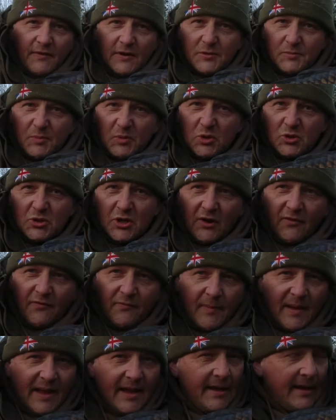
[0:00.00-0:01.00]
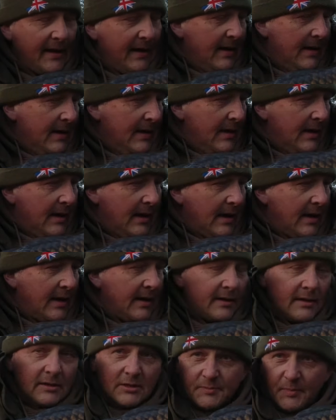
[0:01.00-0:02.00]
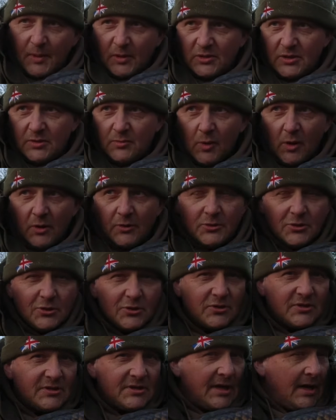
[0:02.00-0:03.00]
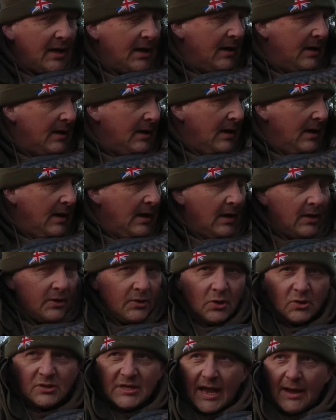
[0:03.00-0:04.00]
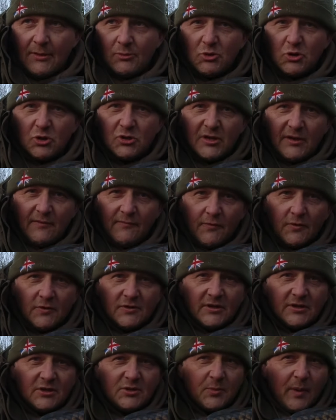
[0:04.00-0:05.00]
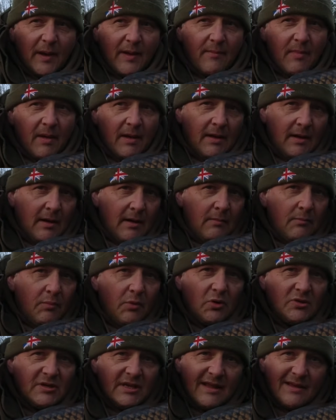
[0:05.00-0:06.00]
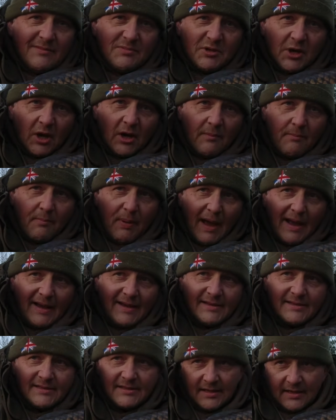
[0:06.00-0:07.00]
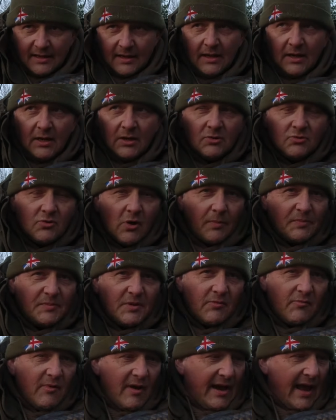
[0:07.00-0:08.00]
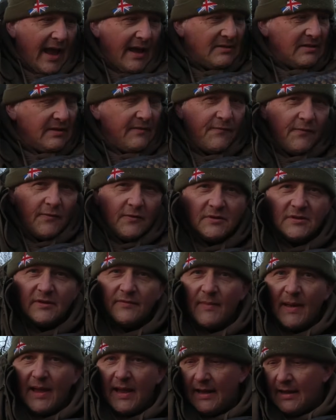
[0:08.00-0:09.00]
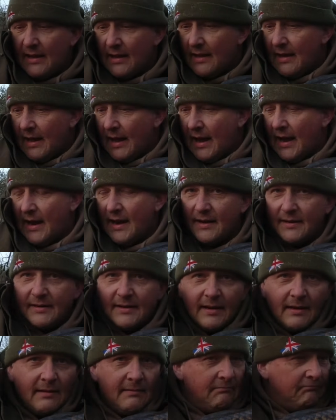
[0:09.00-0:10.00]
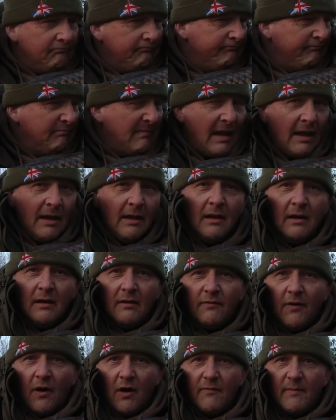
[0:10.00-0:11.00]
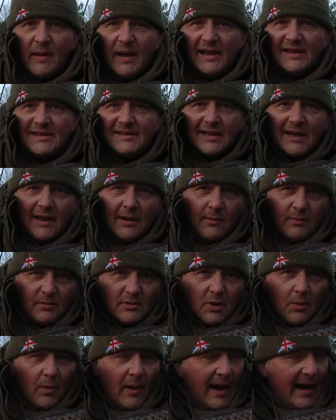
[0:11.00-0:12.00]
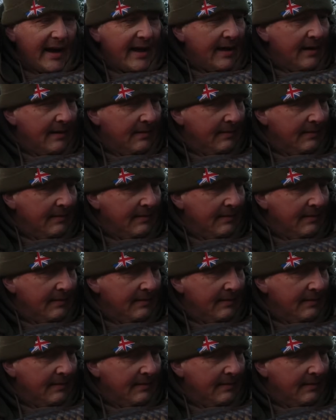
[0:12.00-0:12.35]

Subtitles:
fish pushed off me and I spotted one just nut out just in front of the swim. brought in them solid bags, dropped a rig out in front of me, and 5 minutes it was away.